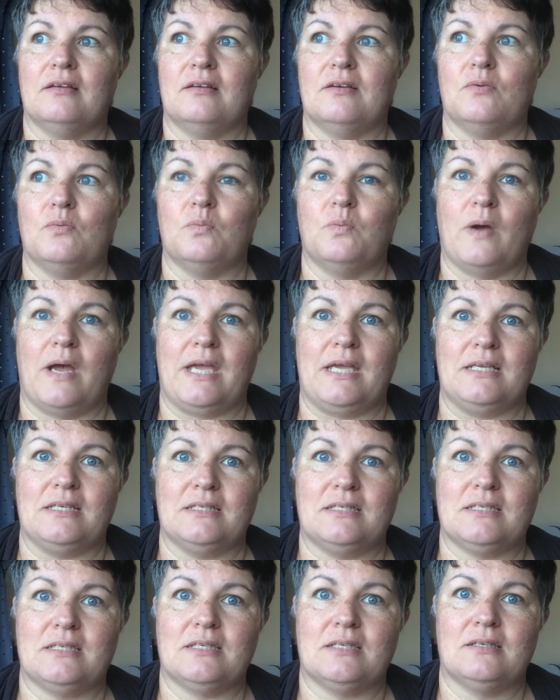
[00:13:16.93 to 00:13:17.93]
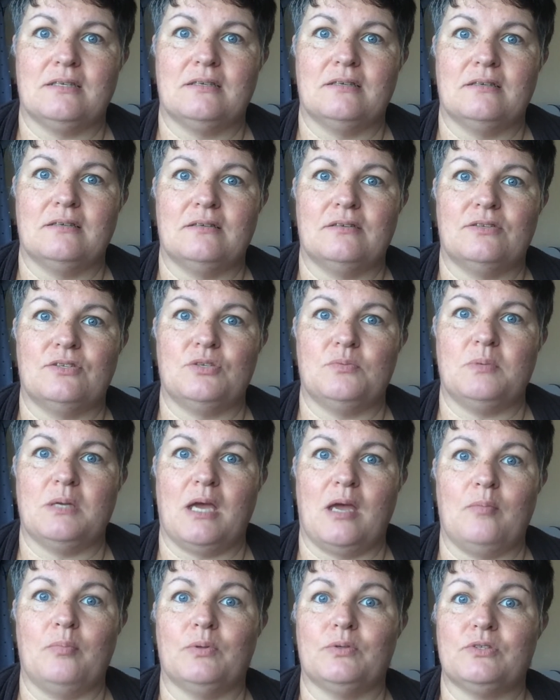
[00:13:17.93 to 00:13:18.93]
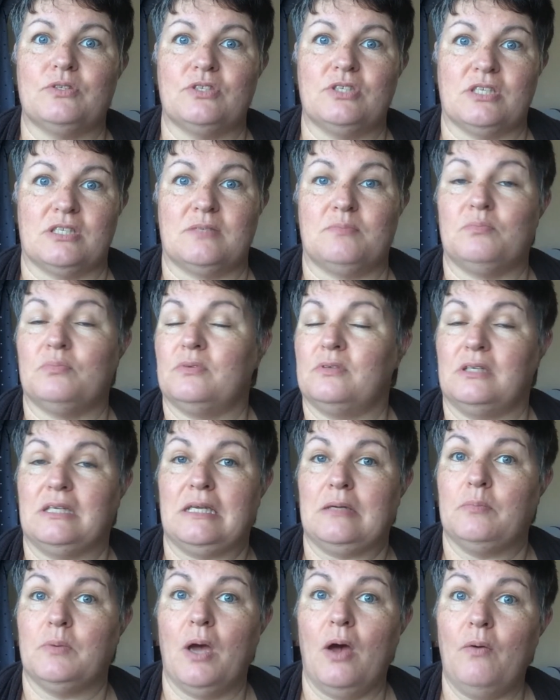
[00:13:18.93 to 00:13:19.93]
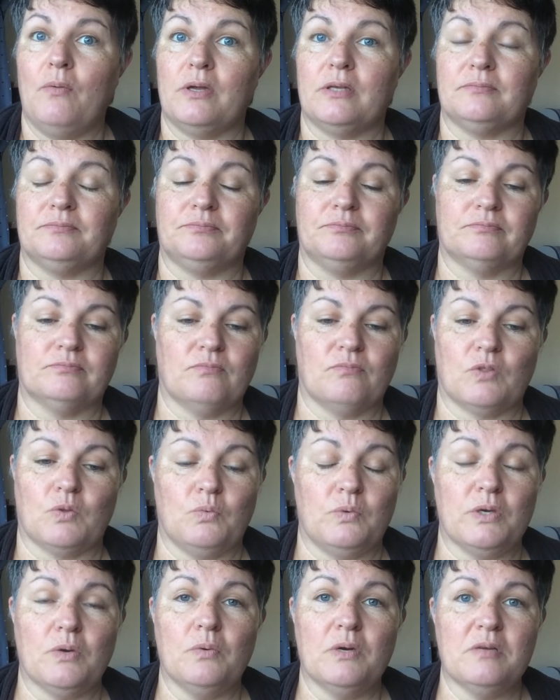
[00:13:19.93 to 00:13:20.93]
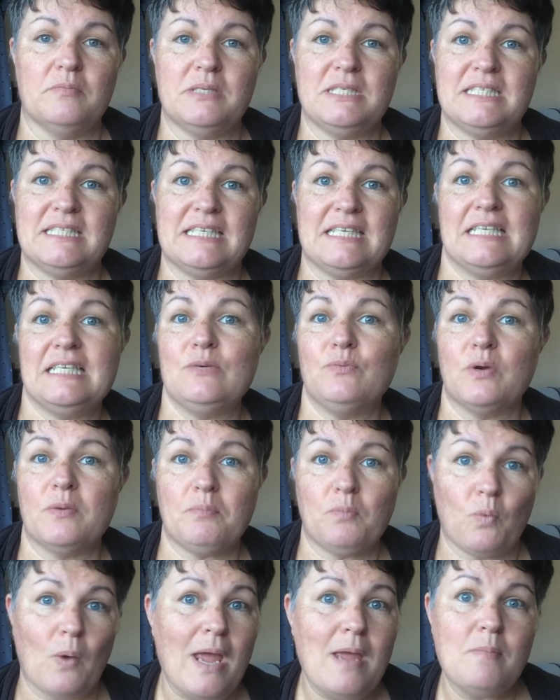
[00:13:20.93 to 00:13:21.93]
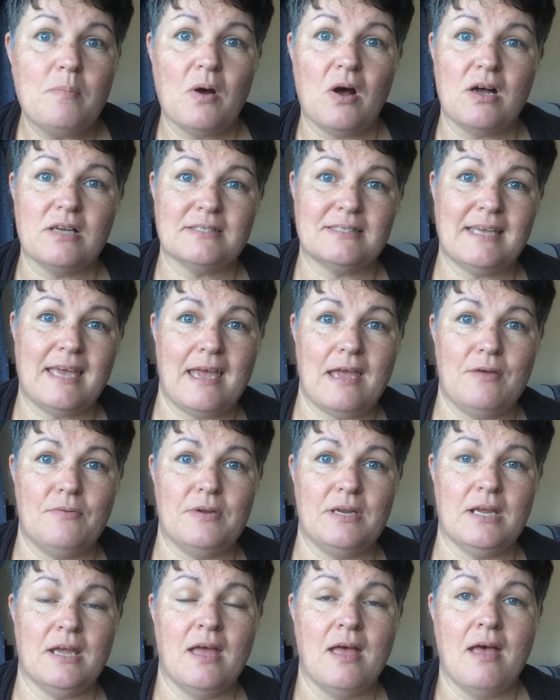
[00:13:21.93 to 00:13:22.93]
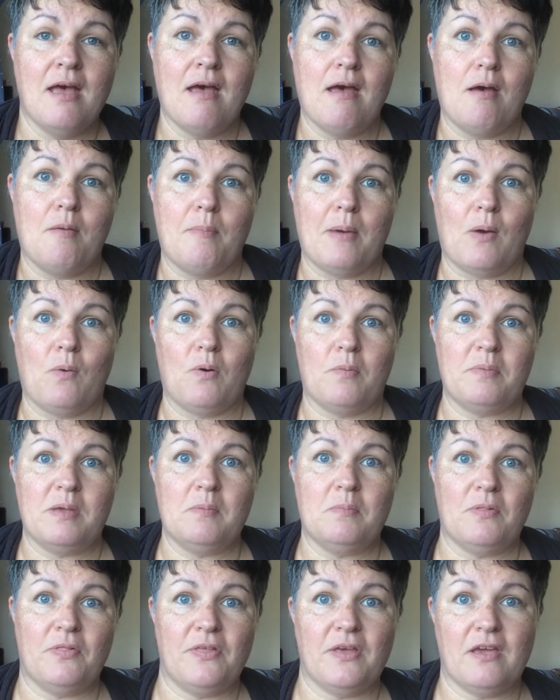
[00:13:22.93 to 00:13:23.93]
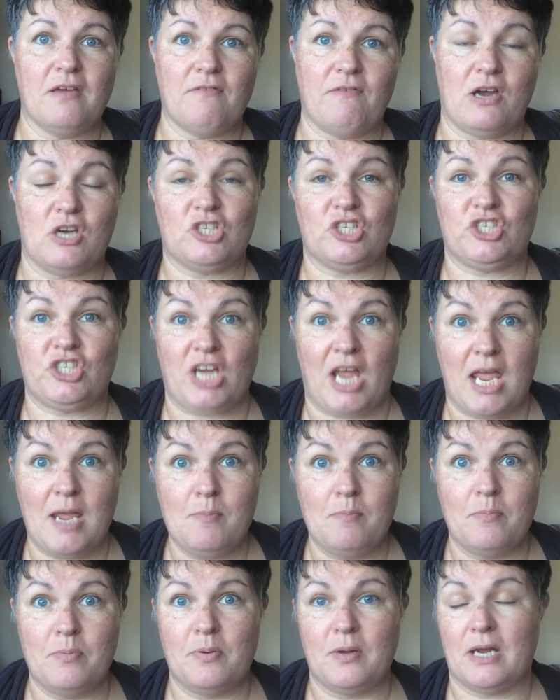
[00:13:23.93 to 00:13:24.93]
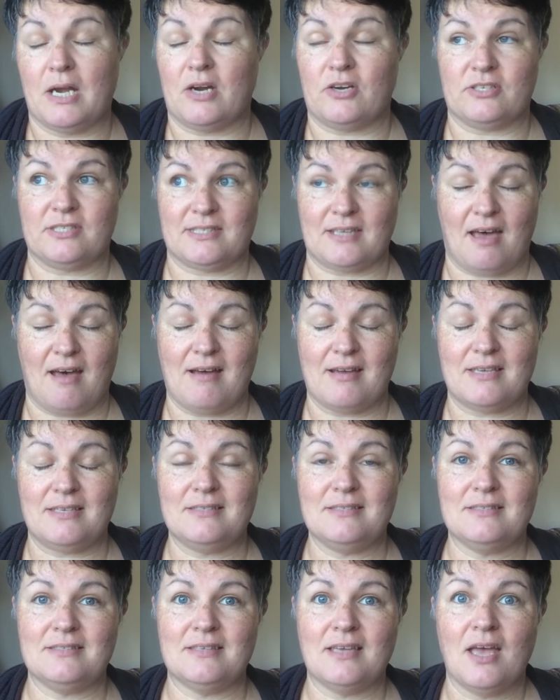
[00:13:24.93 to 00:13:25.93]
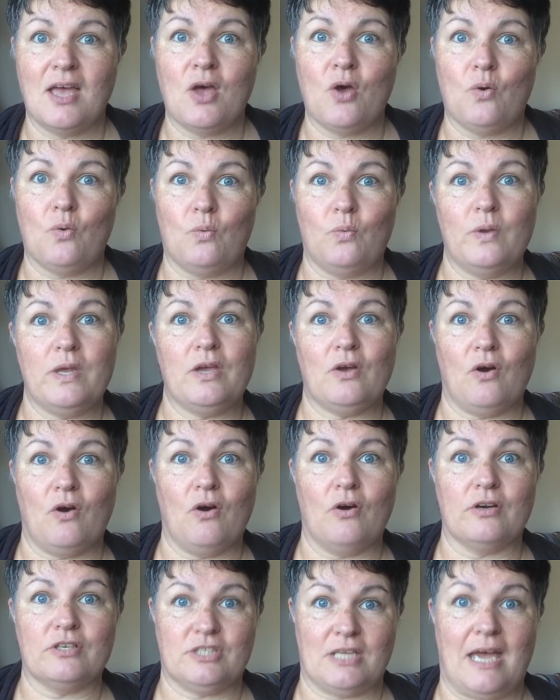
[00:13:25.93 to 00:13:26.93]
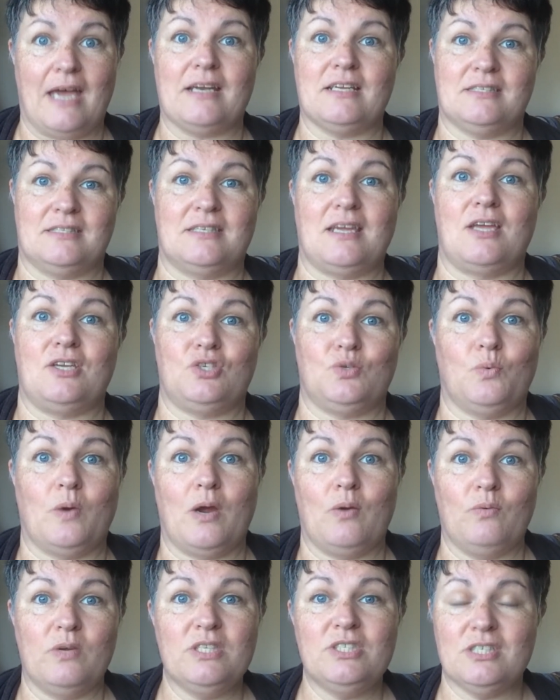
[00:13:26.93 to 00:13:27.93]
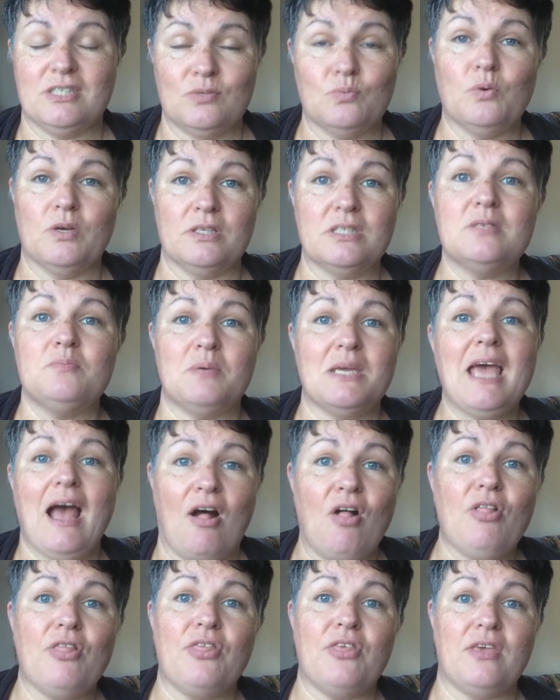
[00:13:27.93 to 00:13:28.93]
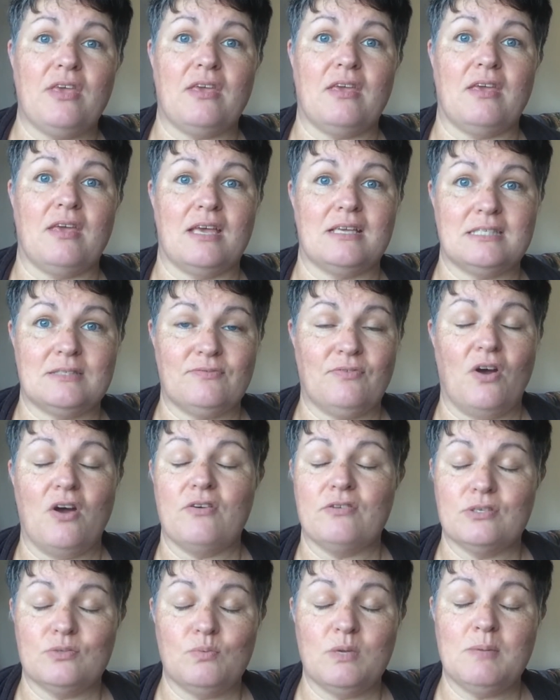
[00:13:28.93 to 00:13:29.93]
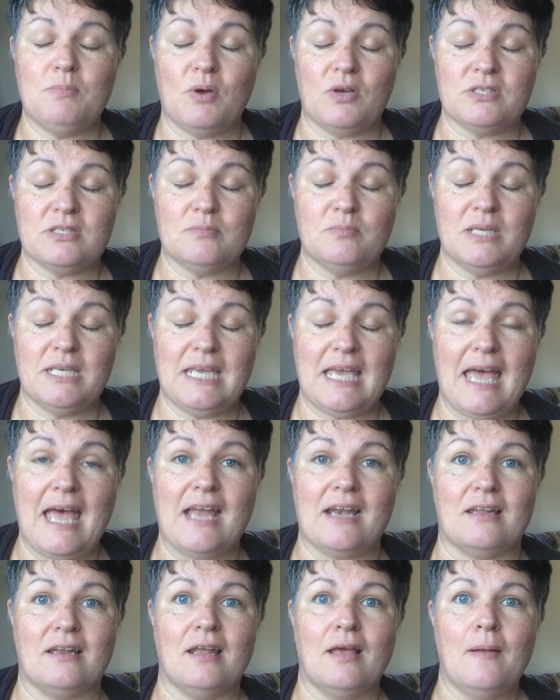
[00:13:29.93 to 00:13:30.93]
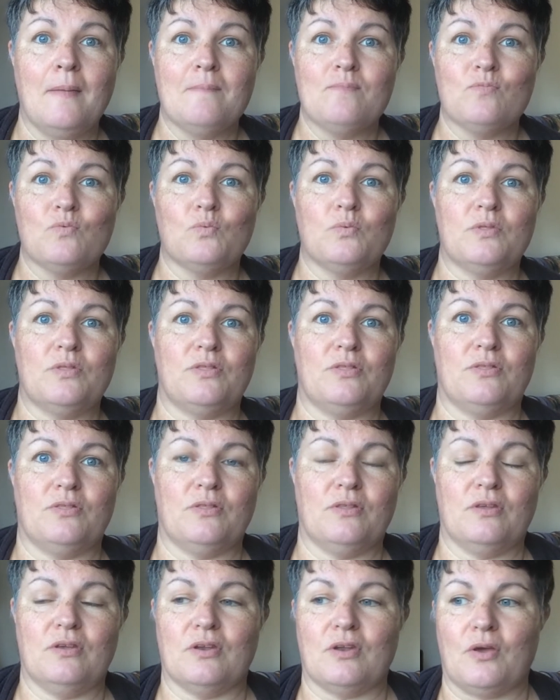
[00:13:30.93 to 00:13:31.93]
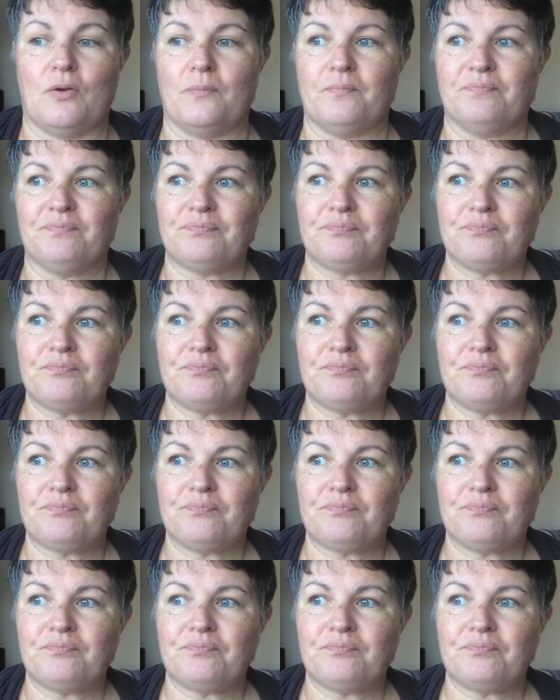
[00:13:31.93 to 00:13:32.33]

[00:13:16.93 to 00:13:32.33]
weight to be able to just keep going. We don't want to be skinny. We're way past caring about what people think of our shape and our size. We are at a stage where we just want to be healthy as far as we possibly can. And with, you know,